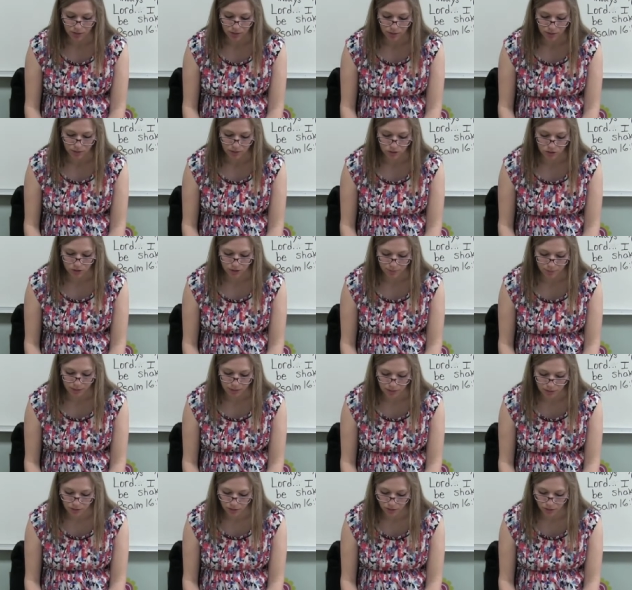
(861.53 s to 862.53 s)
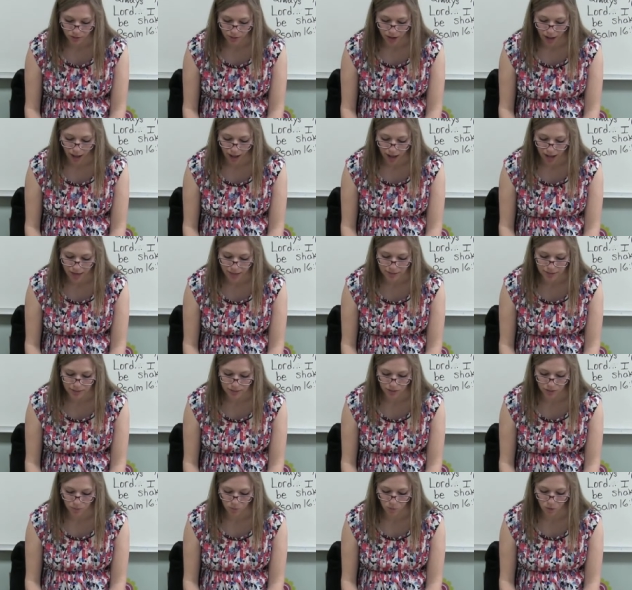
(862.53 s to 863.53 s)
the sheep eat the grass
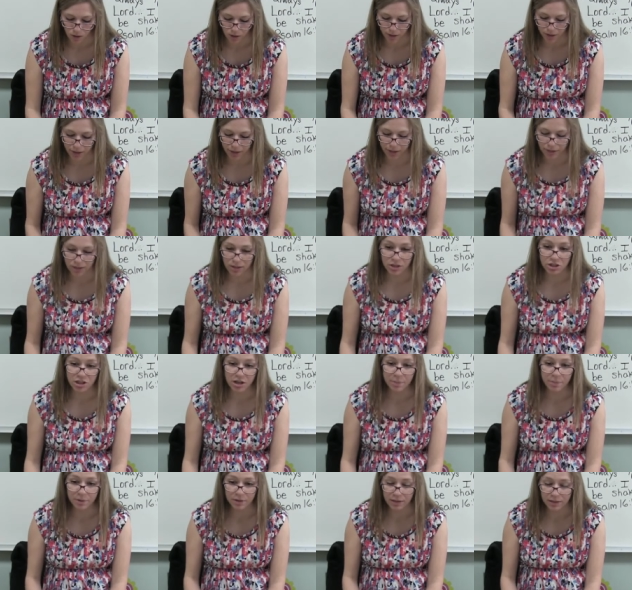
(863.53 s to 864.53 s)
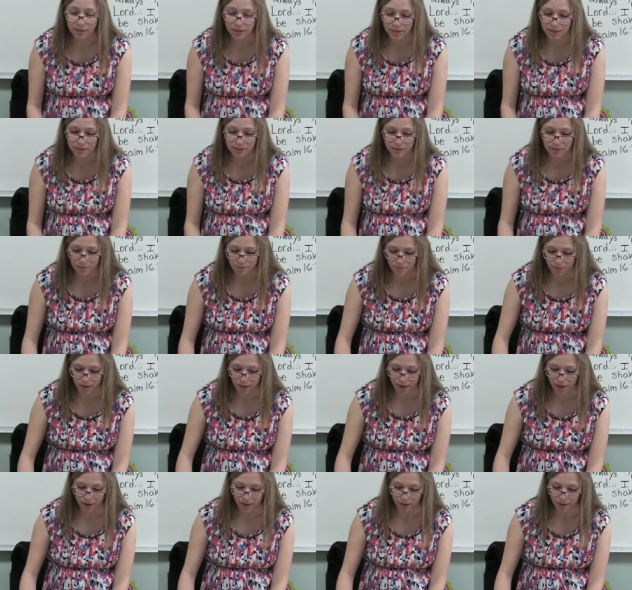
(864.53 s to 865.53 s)
and the water, and the shepherd leads them
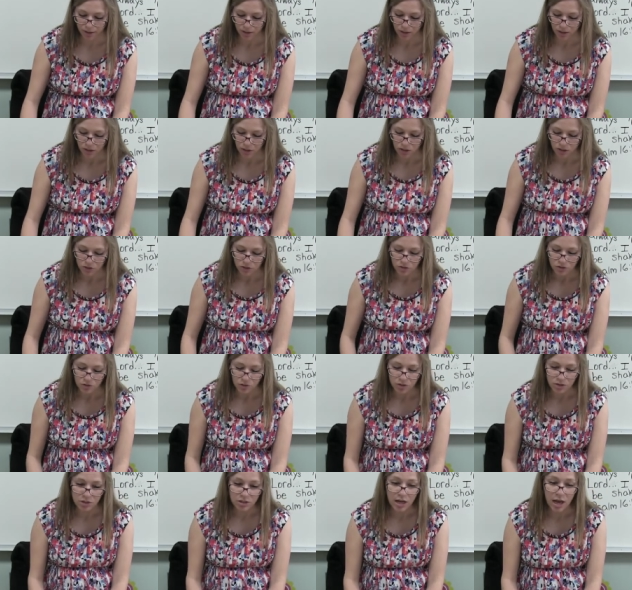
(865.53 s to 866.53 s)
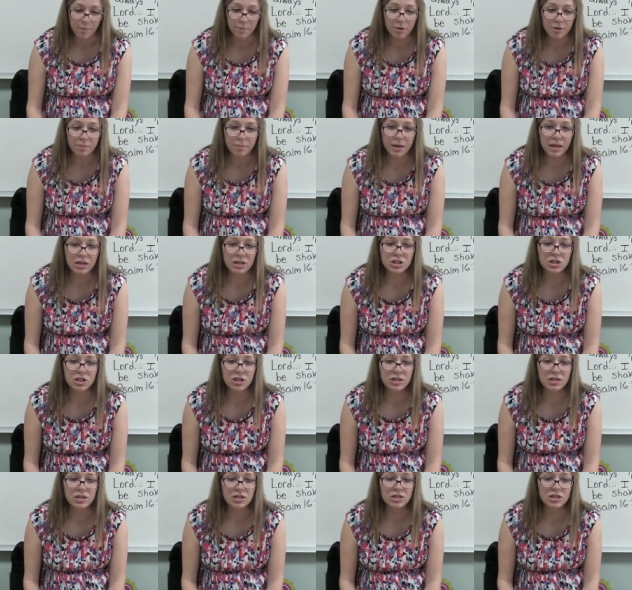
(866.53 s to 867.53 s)
there. So the shepherd makes
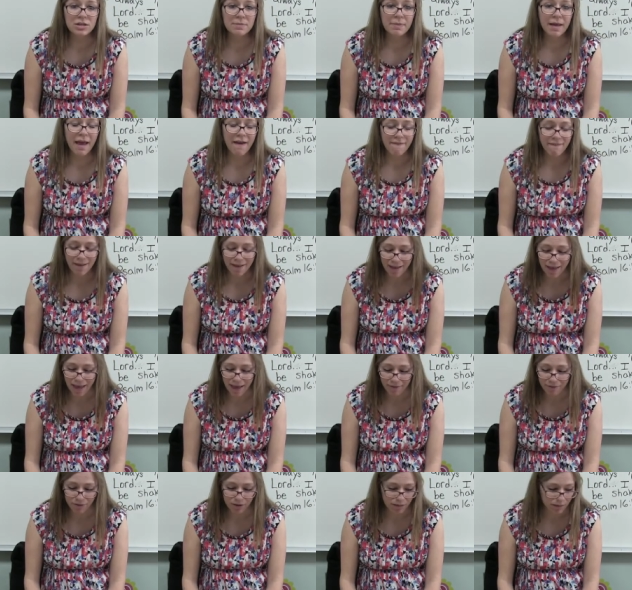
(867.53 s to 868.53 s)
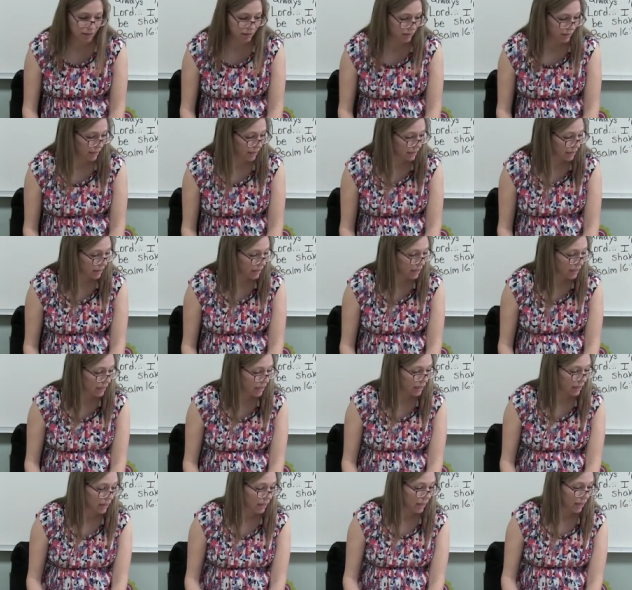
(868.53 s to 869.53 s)
sure the sheep have everything they
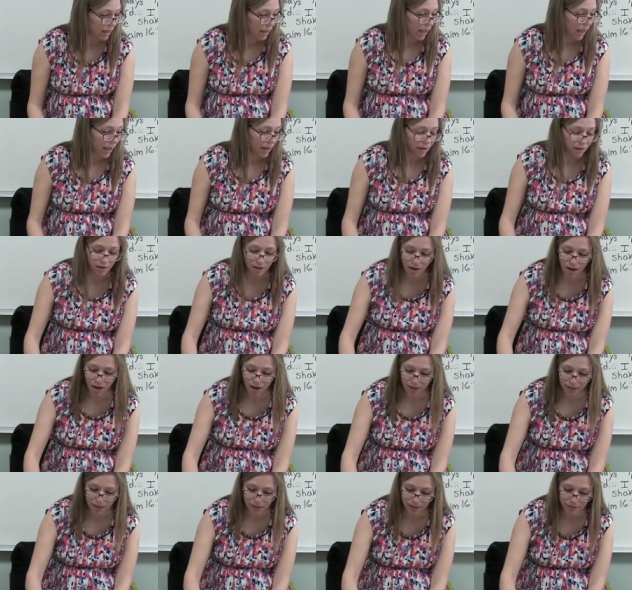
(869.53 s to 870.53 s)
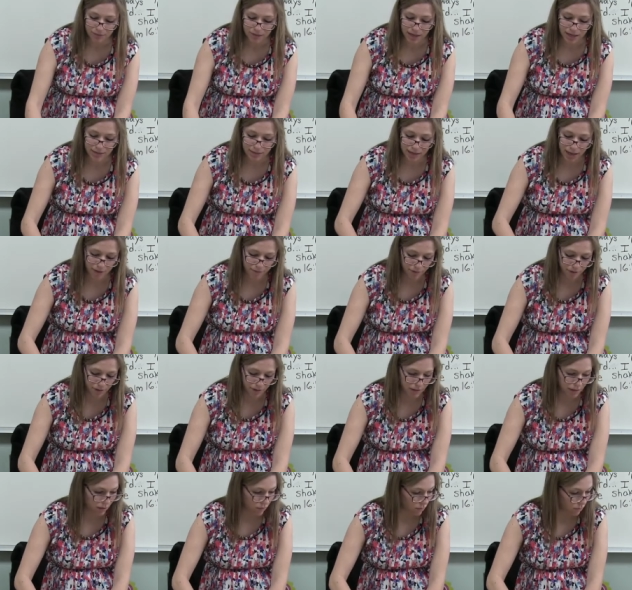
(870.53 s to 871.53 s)
need, and God gives us
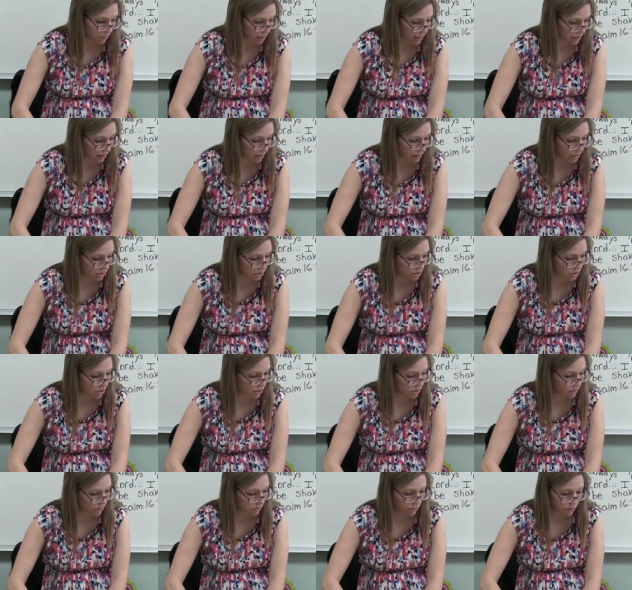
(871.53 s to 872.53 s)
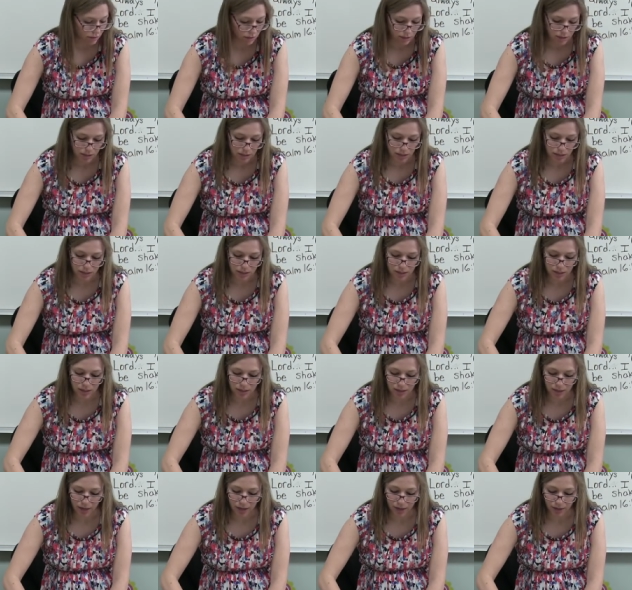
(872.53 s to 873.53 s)
everything we need too.
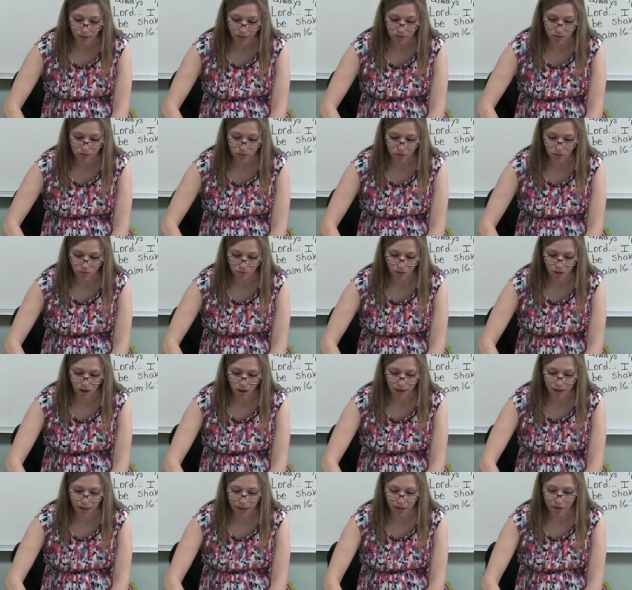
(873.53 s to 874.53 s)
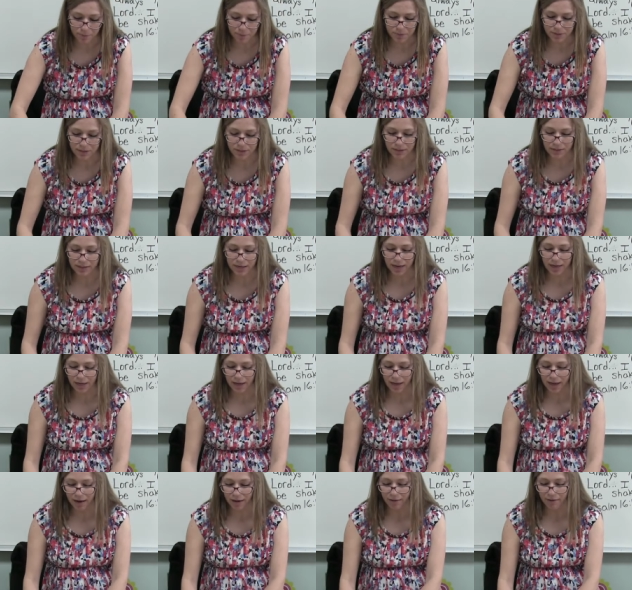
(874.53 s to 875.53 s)
He so God helps to take
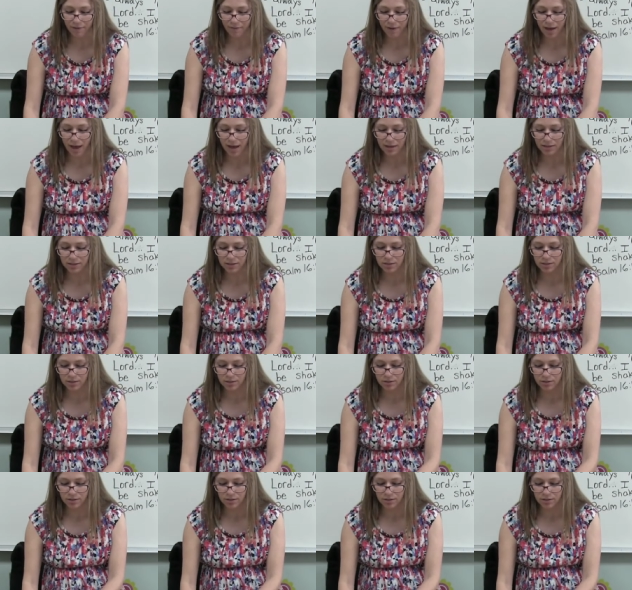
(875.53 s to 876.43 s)
care of us,